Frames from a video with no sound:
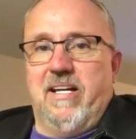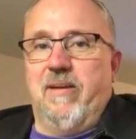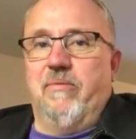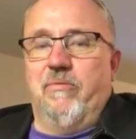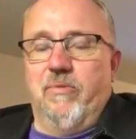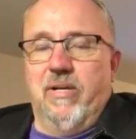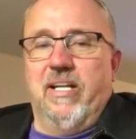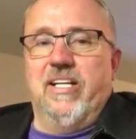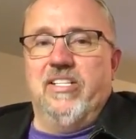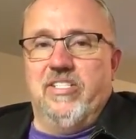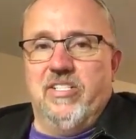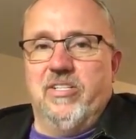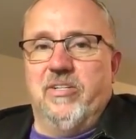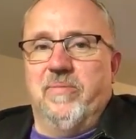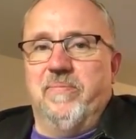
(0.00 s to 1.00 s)
I really
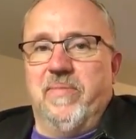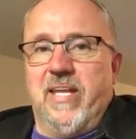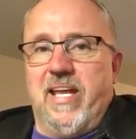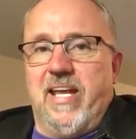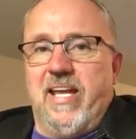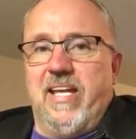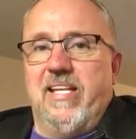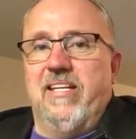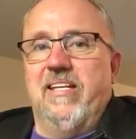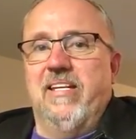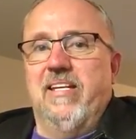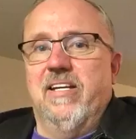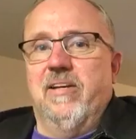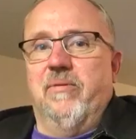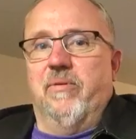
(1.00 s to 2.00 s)
do. And
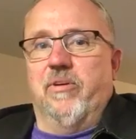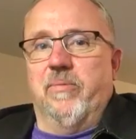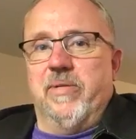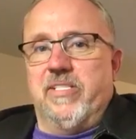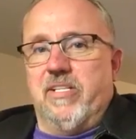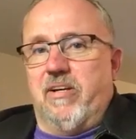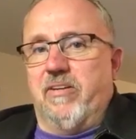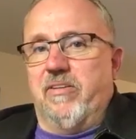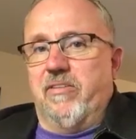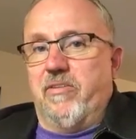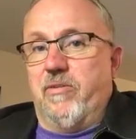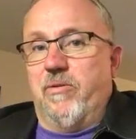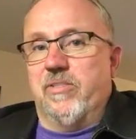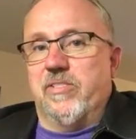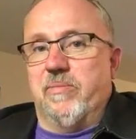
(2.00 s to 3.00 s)
we're going to be talking, of
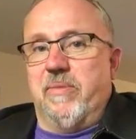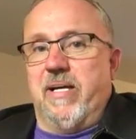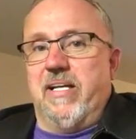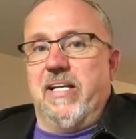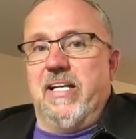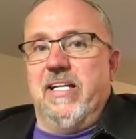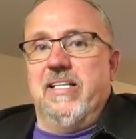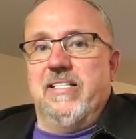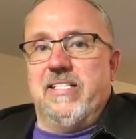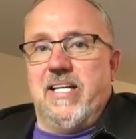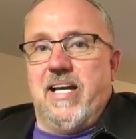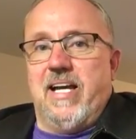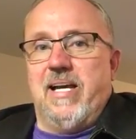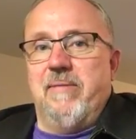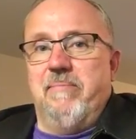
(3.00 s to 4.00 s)
course, about
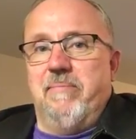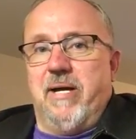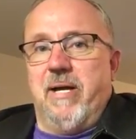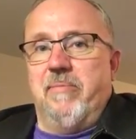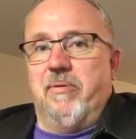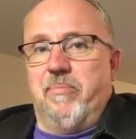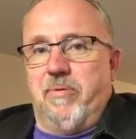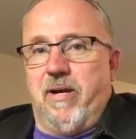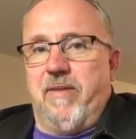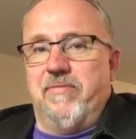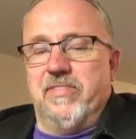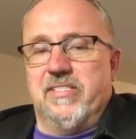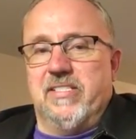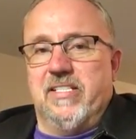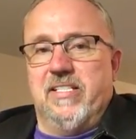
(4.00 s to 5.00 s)
end-time Bible
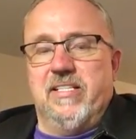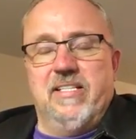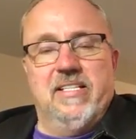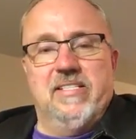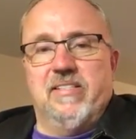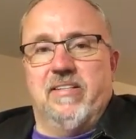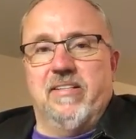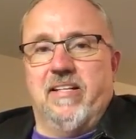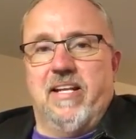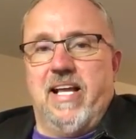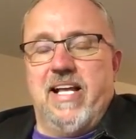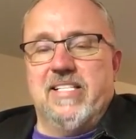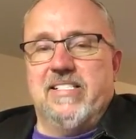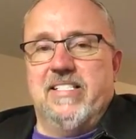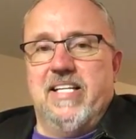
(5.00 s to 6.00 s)
prophecy. These are the
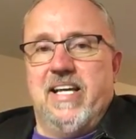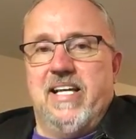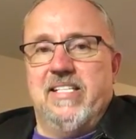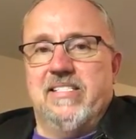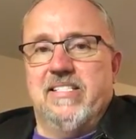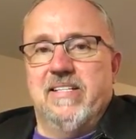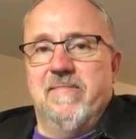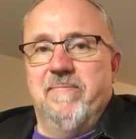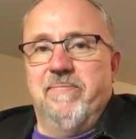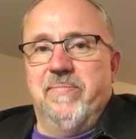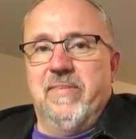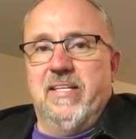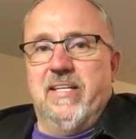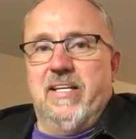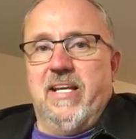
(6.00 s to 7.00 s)
last days,
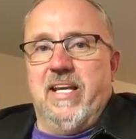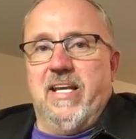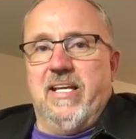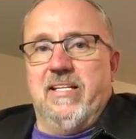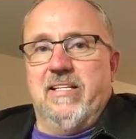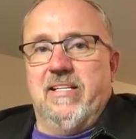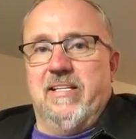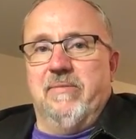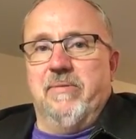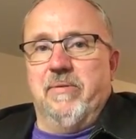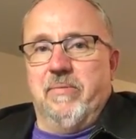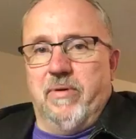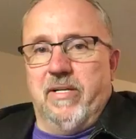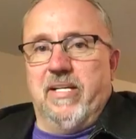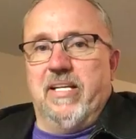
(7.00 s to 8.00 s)
and
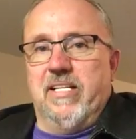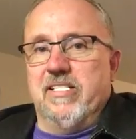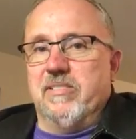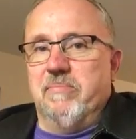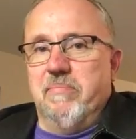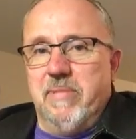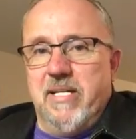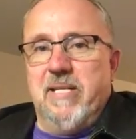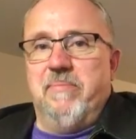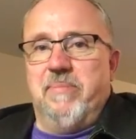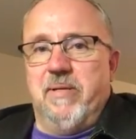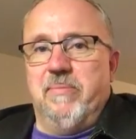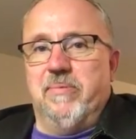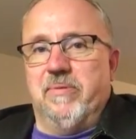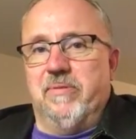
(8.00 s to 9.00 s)
we want to get as many
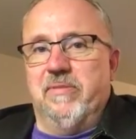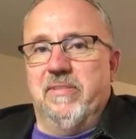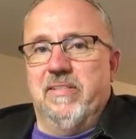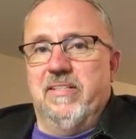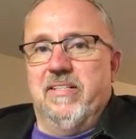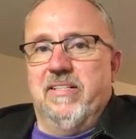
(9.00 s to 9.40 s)
people